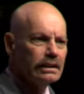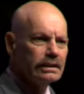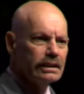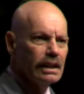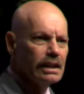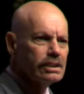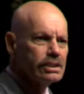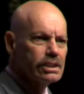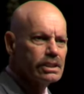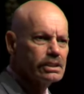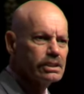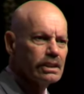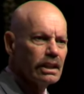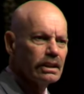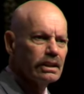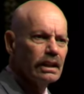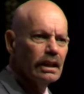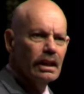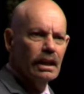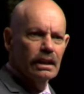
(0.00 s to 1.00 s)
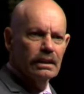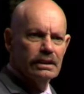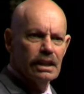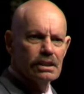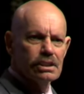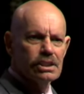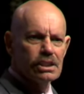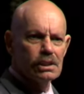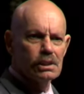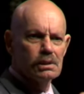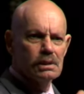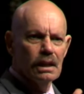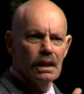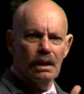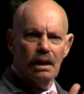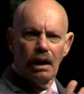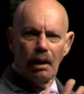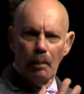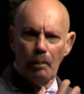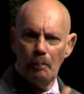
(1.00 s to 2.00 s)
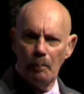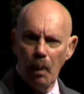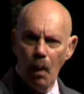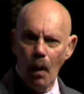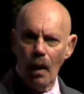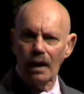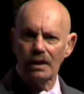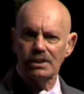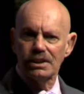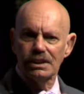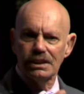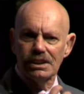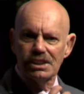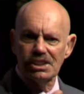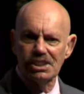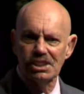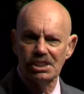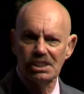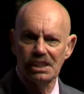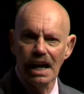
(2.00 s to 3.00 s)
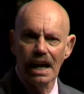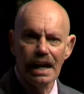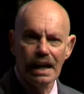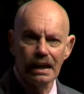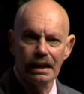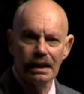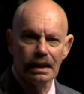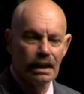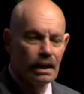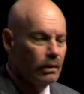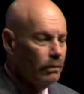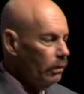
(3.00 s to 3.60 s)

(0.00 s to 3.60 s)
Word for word: This is a, this is a poisonous snake.